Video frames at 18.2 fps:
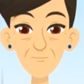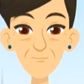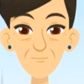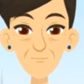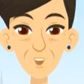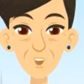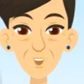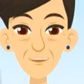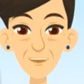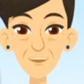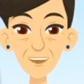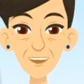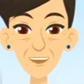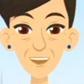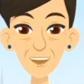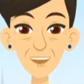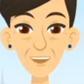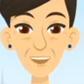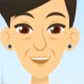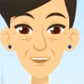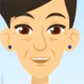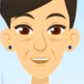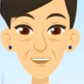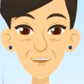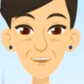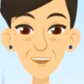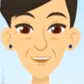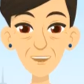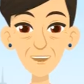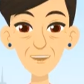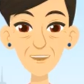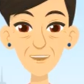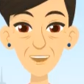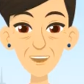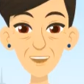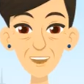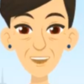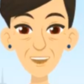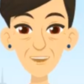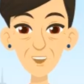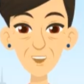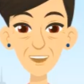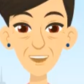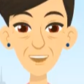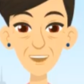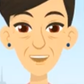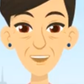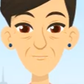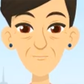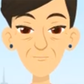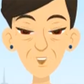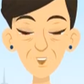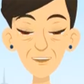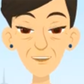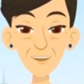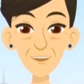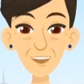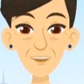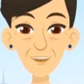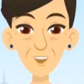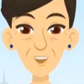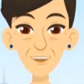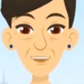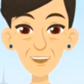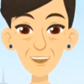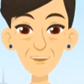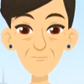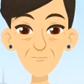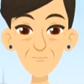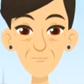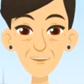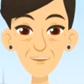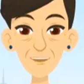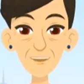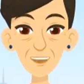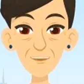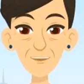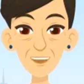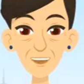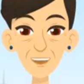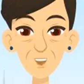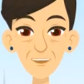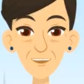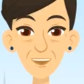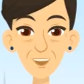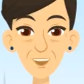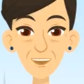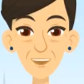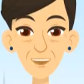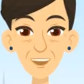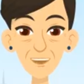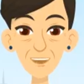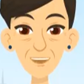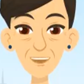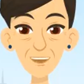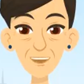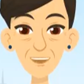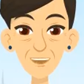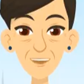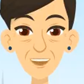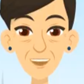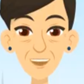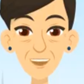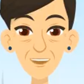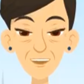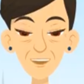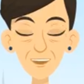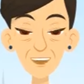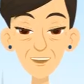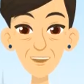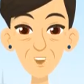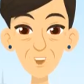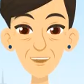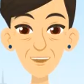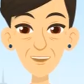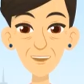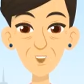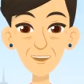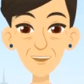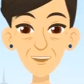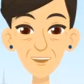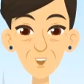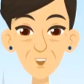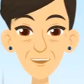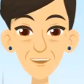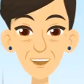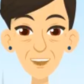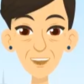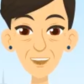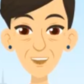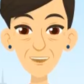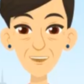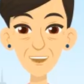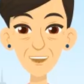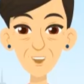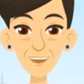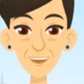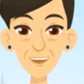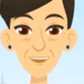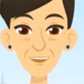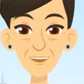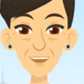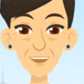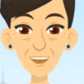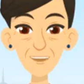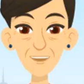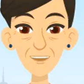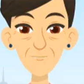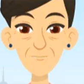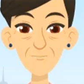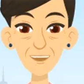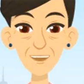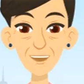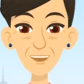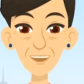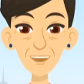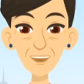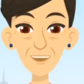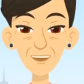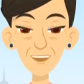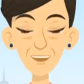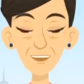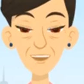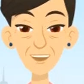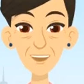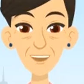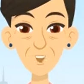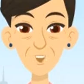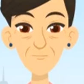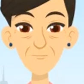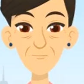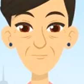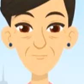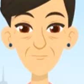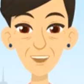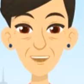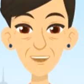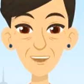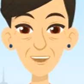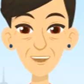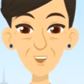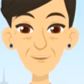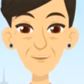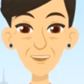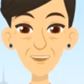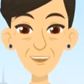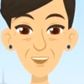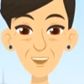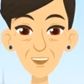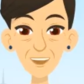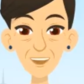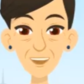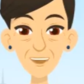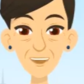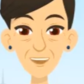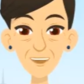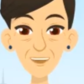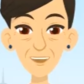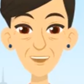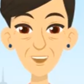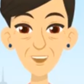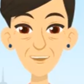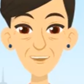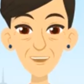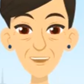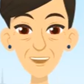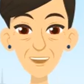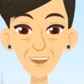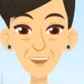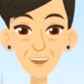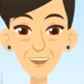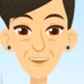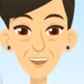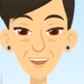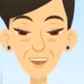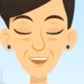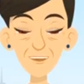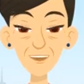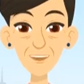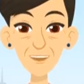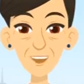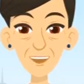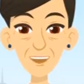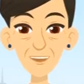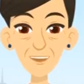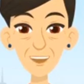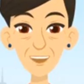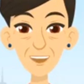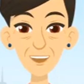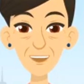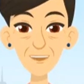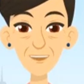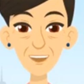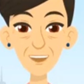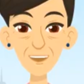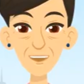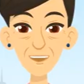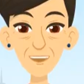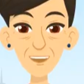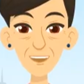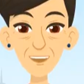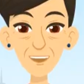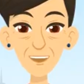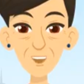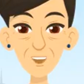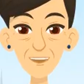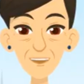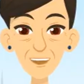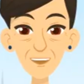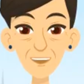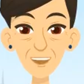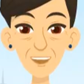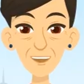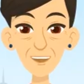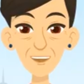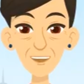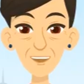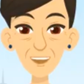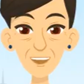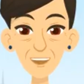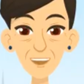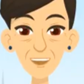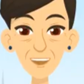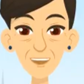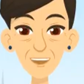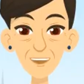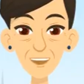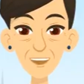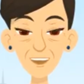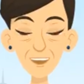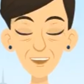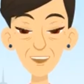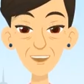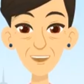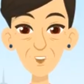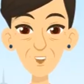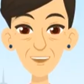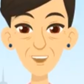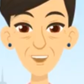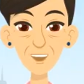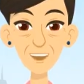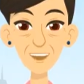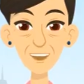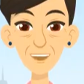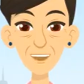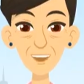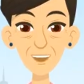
Following the September 11 attacks, for example, Congress passed the Authorization for Use of Military Force Against Terrorists, or the AUMF, which granted the President all necessary power to wage war on nations or individuals associated with the attacks.